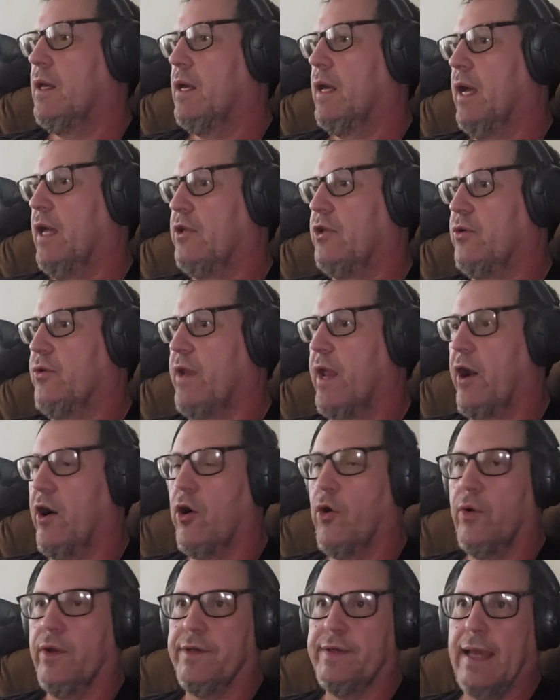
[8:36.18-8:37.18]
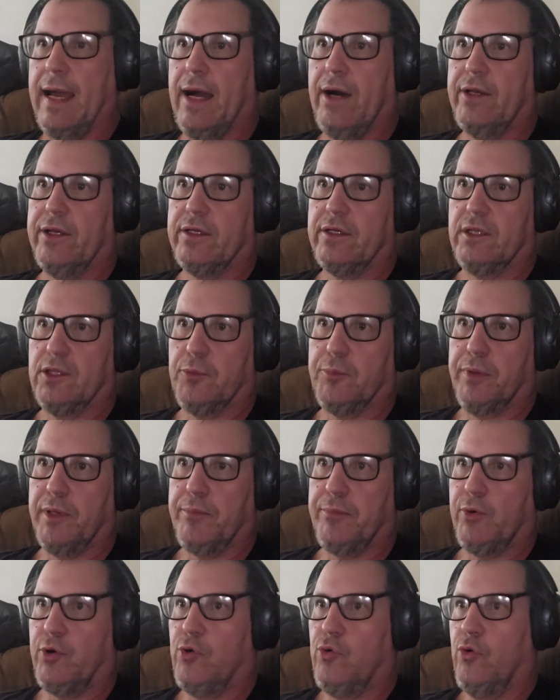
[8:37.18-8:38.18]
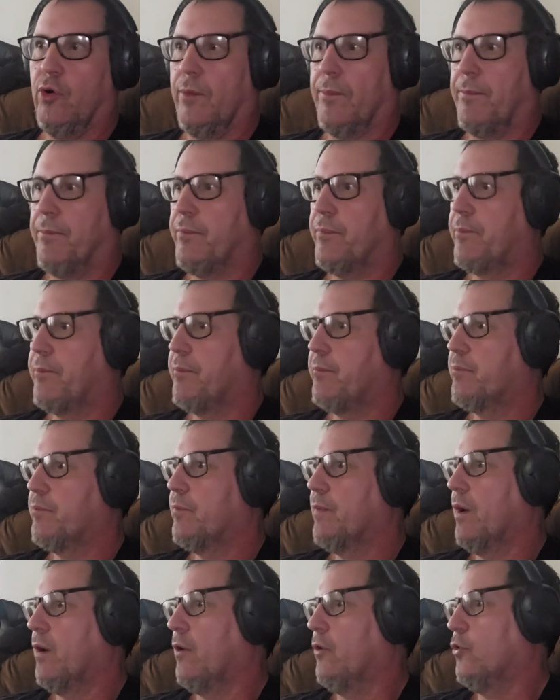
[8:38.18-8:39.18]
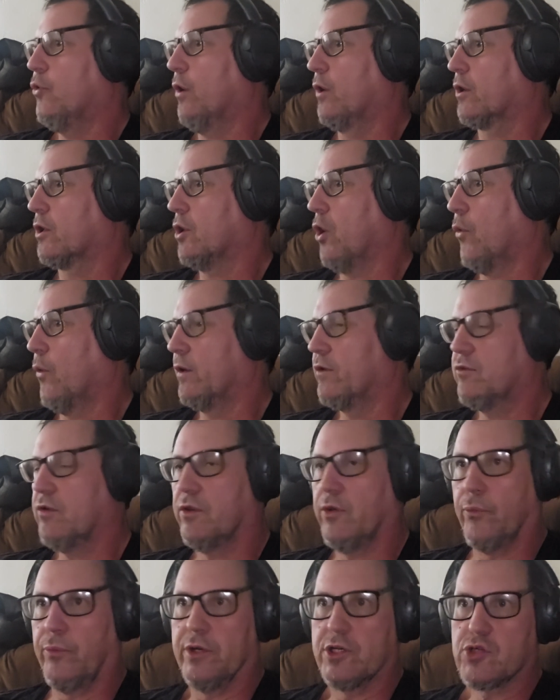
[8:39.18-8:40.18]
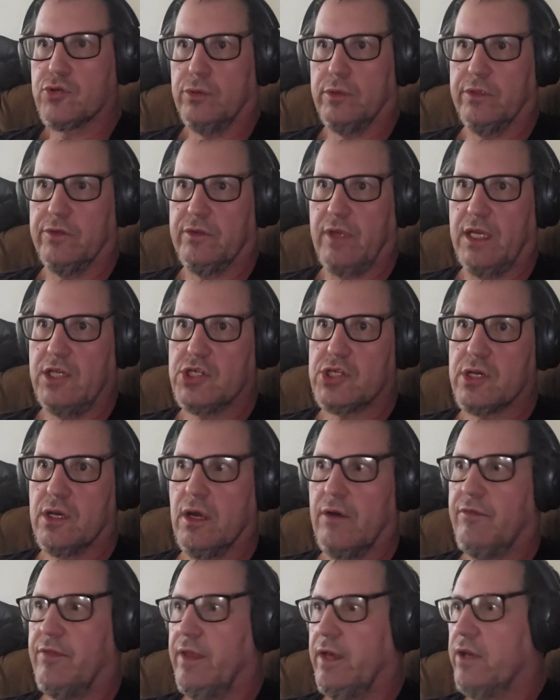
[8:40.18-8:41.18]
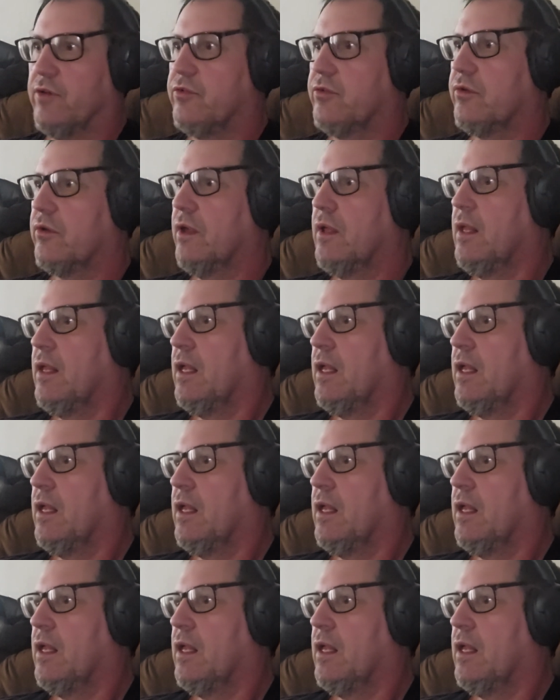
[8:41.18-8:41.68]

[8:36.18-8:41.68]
and you narrow it down into the people who are going through the ritualization of this.